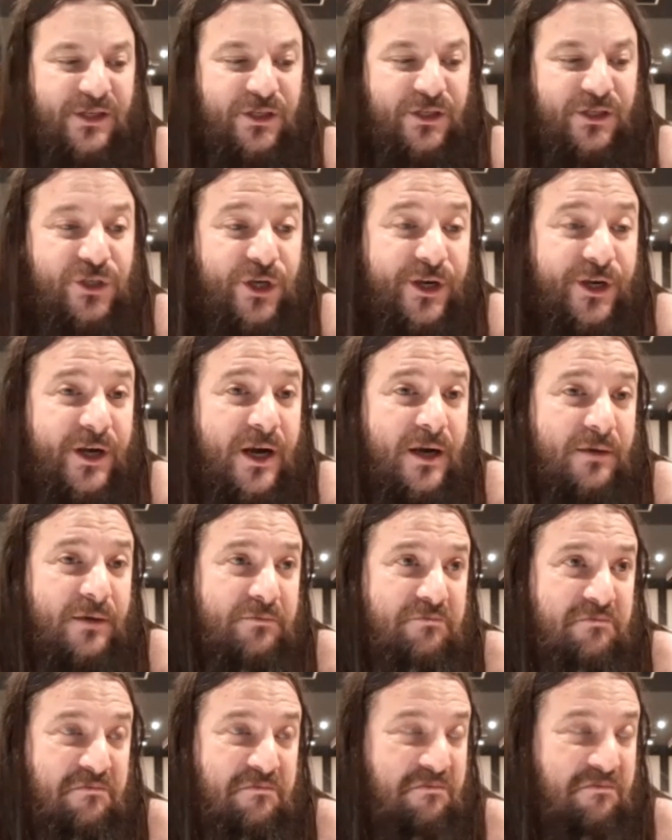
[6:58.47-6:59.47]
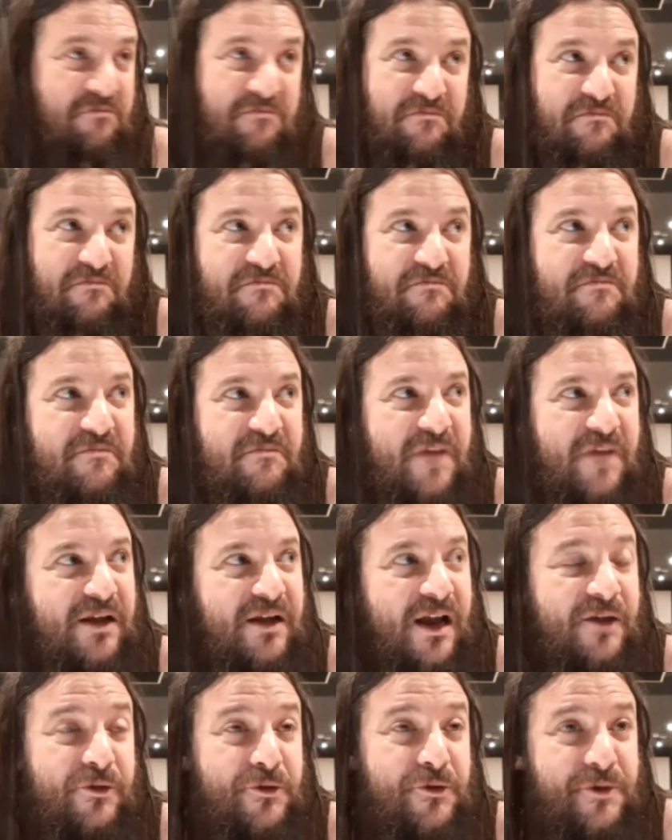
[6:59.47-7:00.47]
And in general,
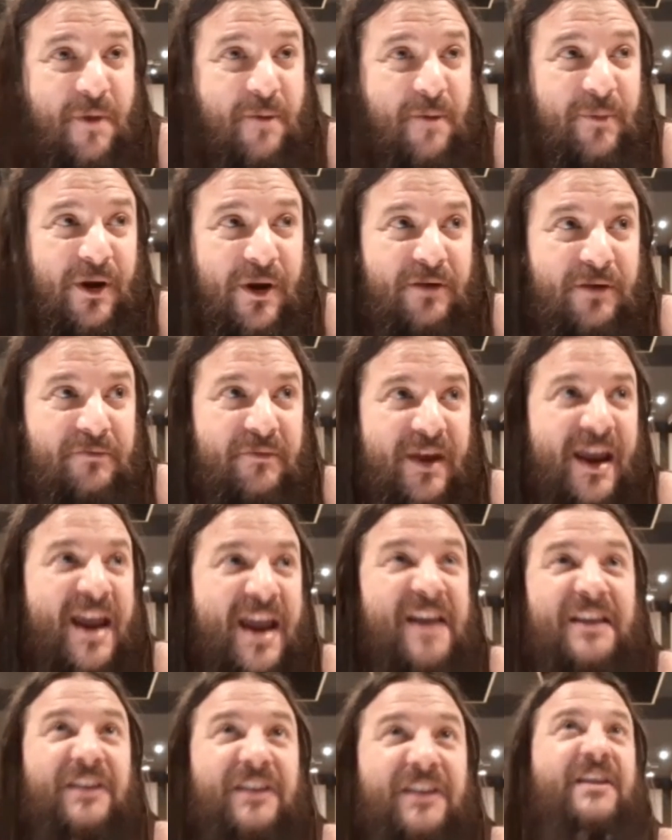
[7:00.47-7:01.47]
I don't remember any